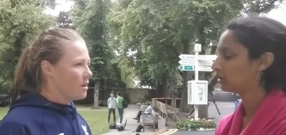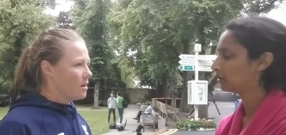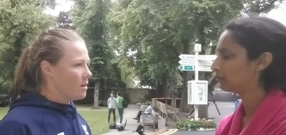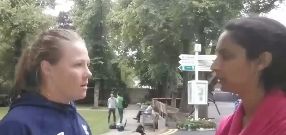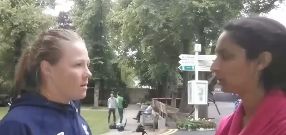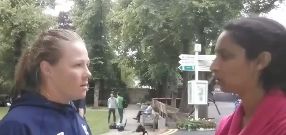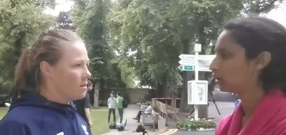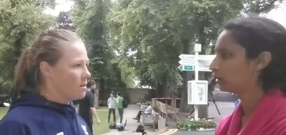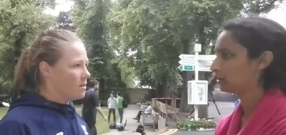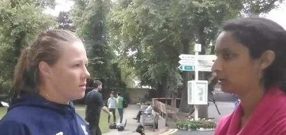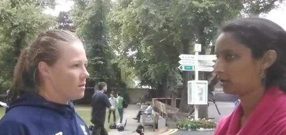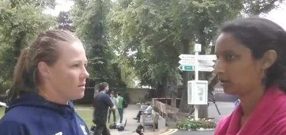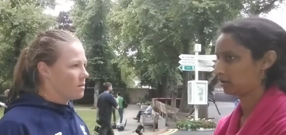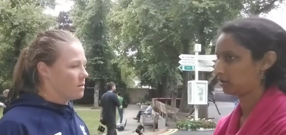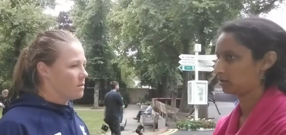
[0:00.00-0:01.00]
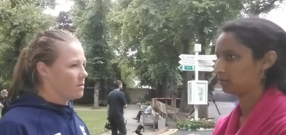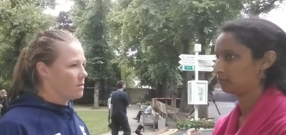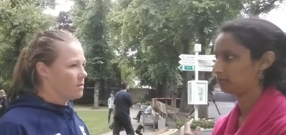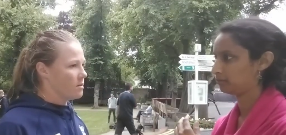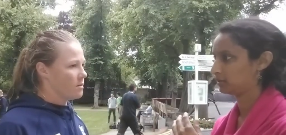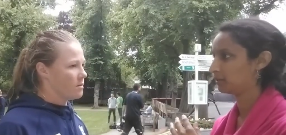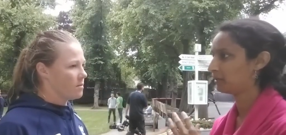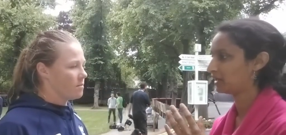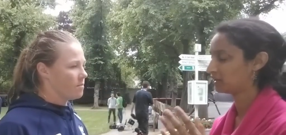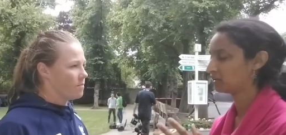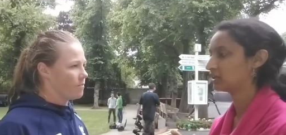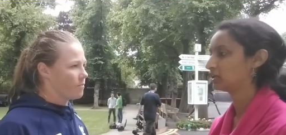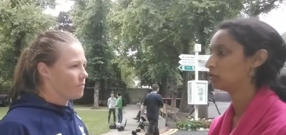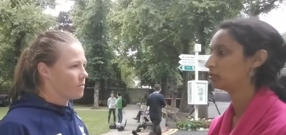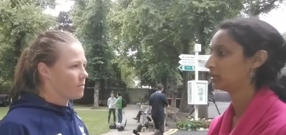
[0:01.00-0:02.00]
Speaker 1: beyond the matches
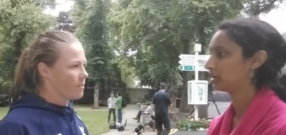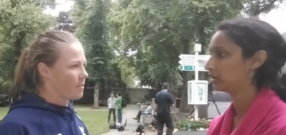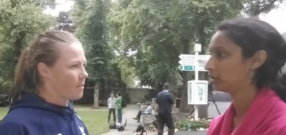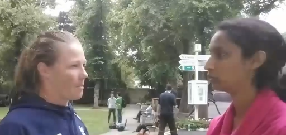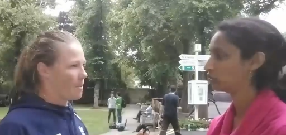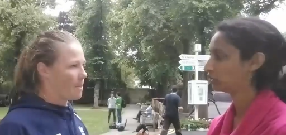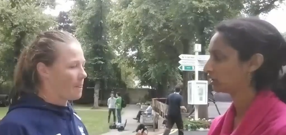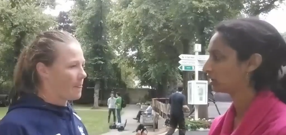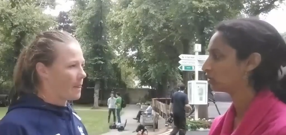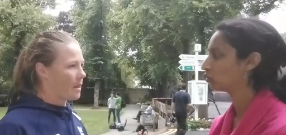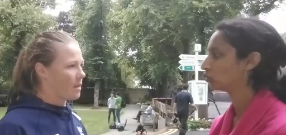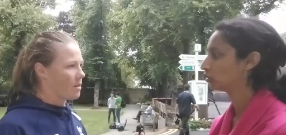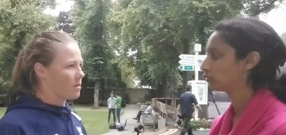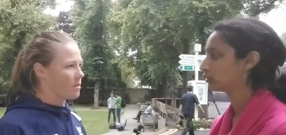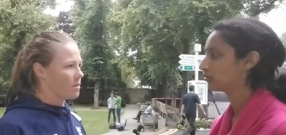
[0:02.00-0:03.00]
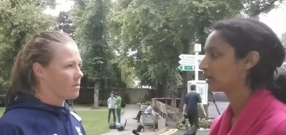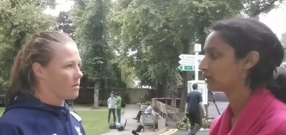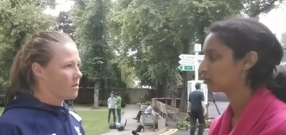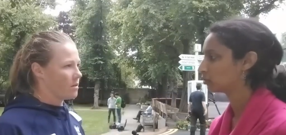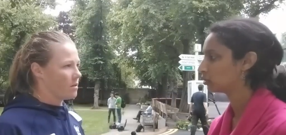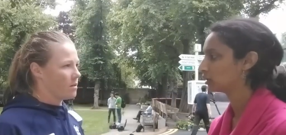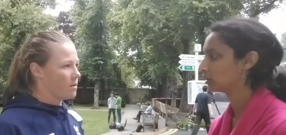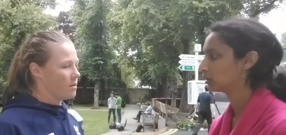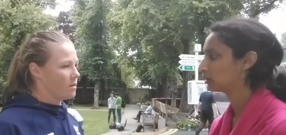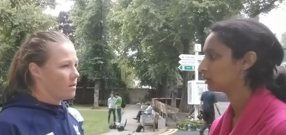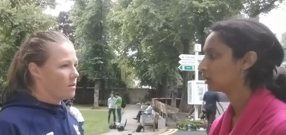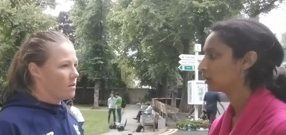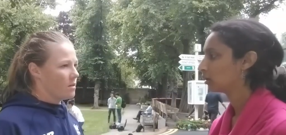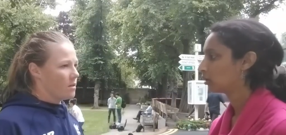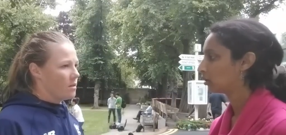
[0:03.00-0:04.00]
that you played? Do you share notes with fast bowling,
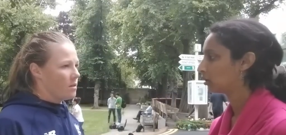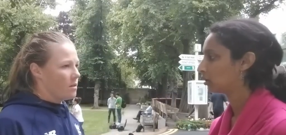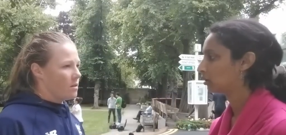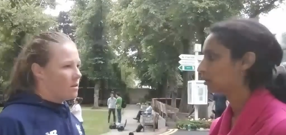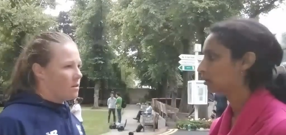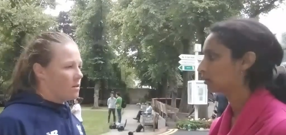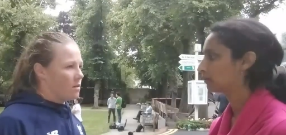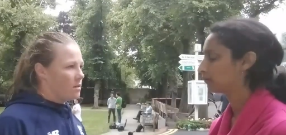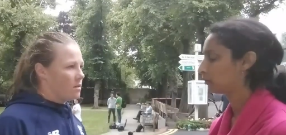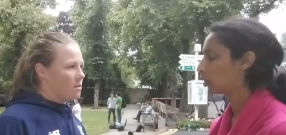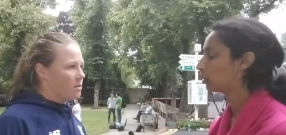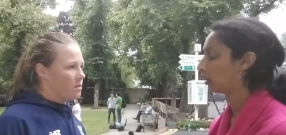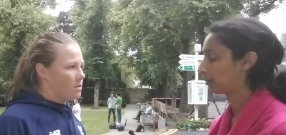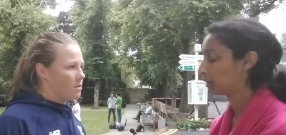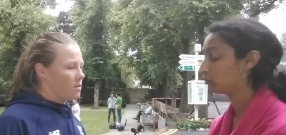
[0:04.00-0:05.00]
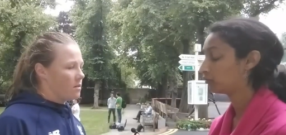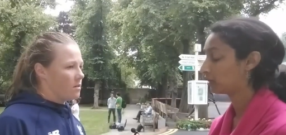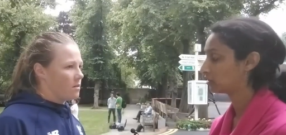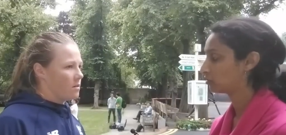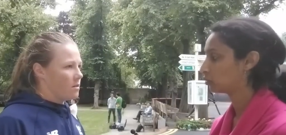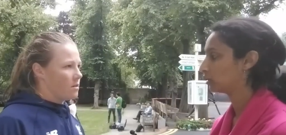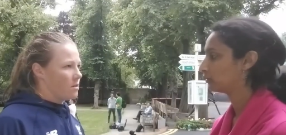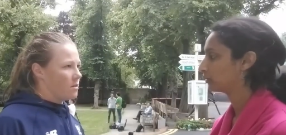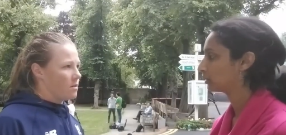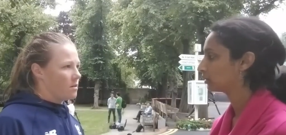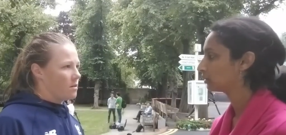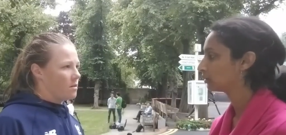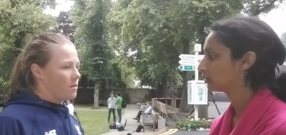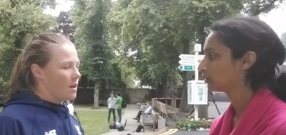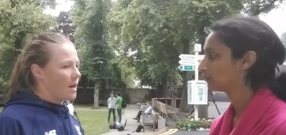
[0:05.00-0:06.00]
about fast bowling with
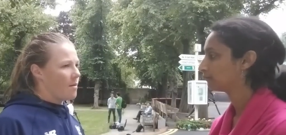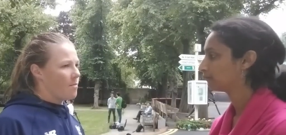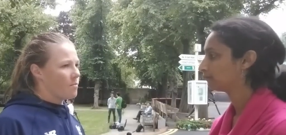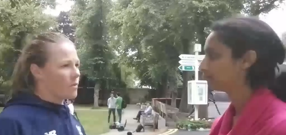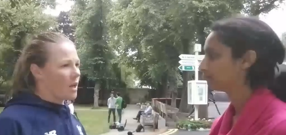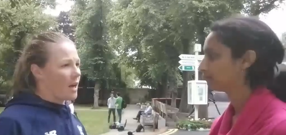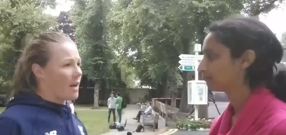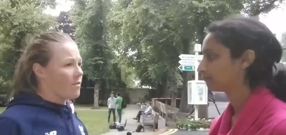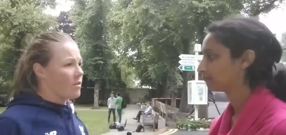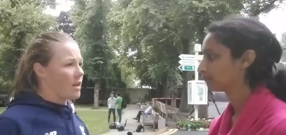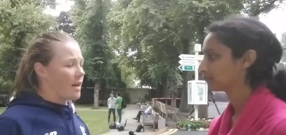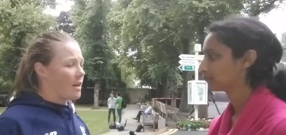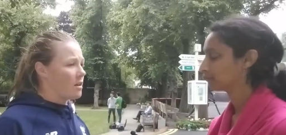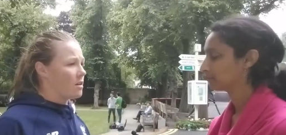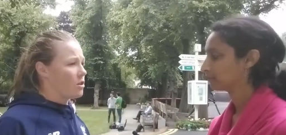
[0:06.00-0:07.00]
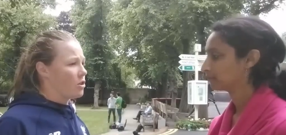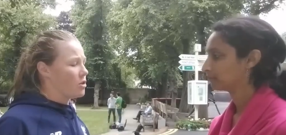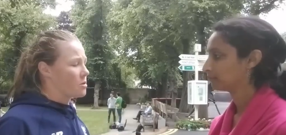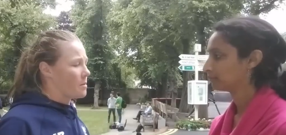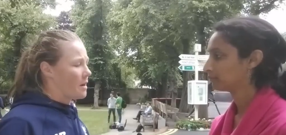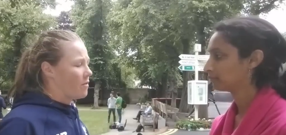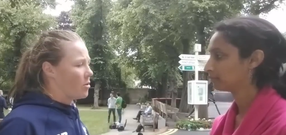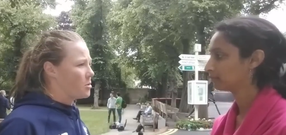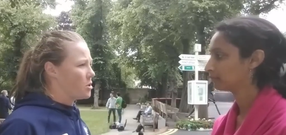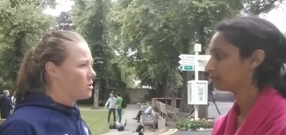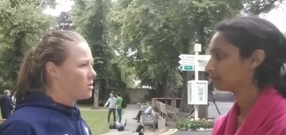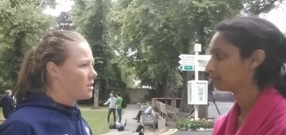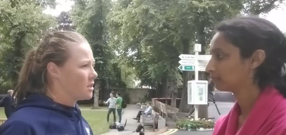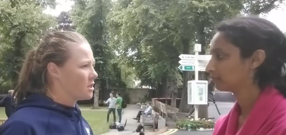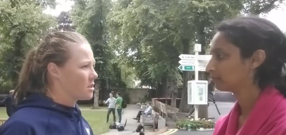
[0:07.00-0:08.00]
her?
Speaker 2: I haven't had a huge amount of
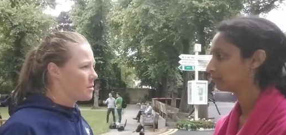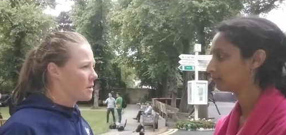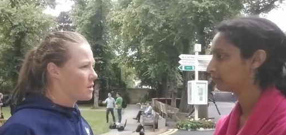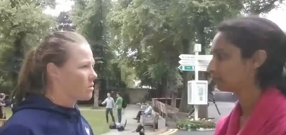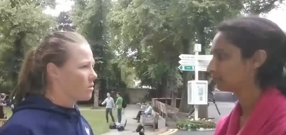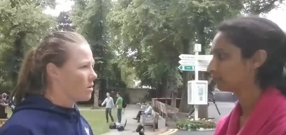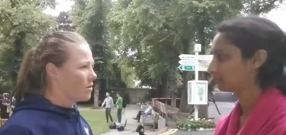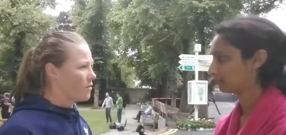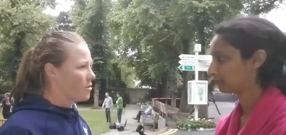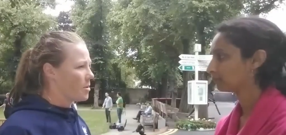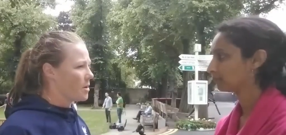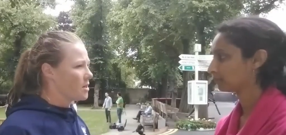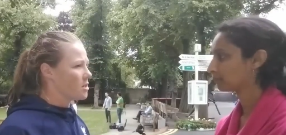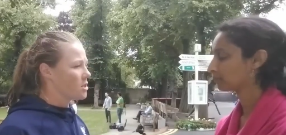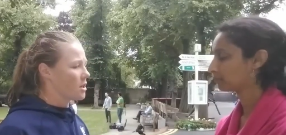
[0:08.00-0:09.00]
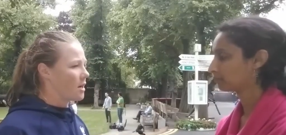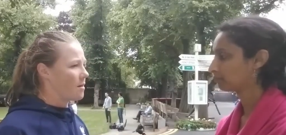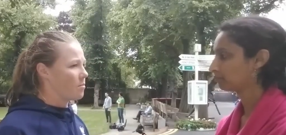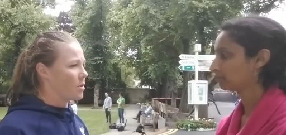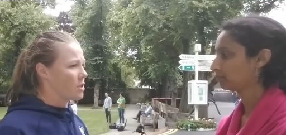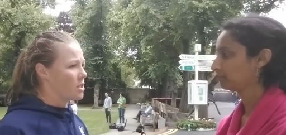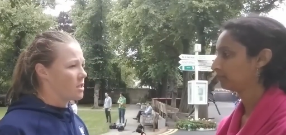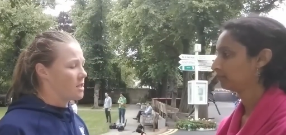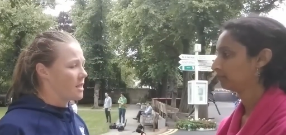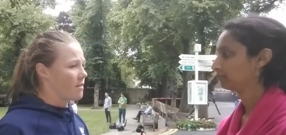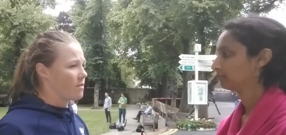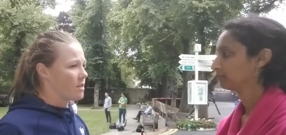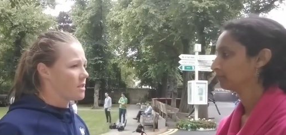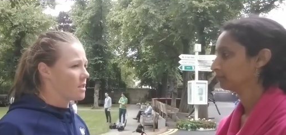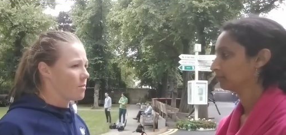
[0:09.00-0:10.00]
opportunities to speak to her off the pitch, but she's
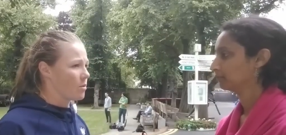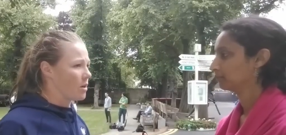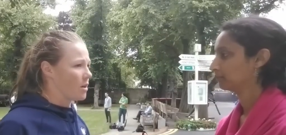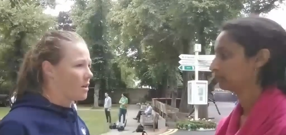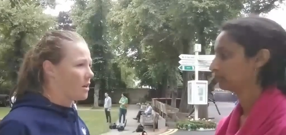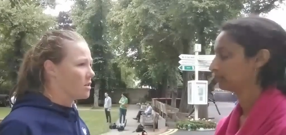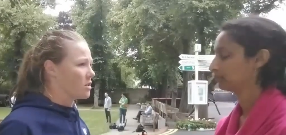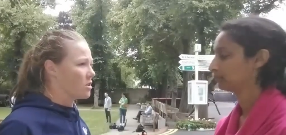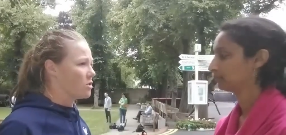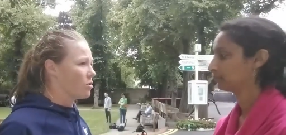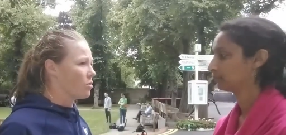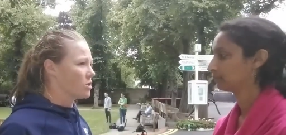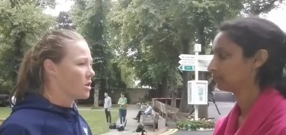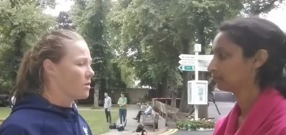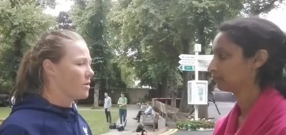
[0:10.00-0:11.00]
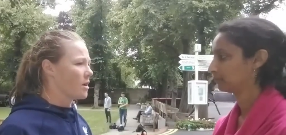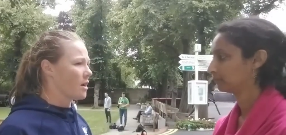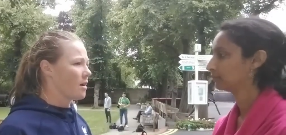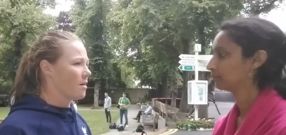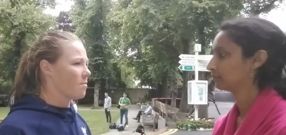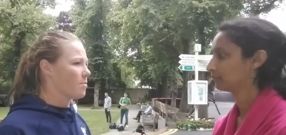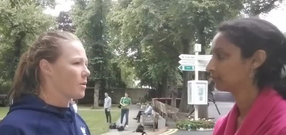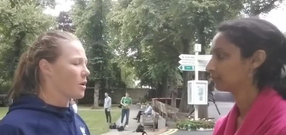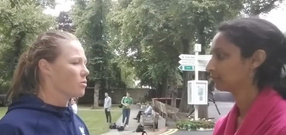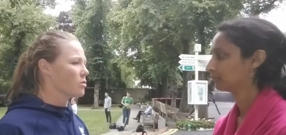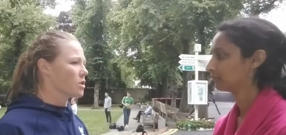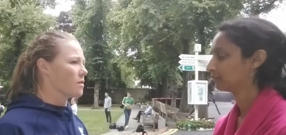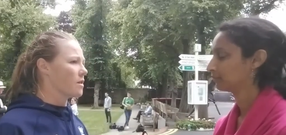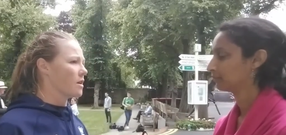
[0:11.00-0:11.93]
definitely someone I'd like to talk to. But I also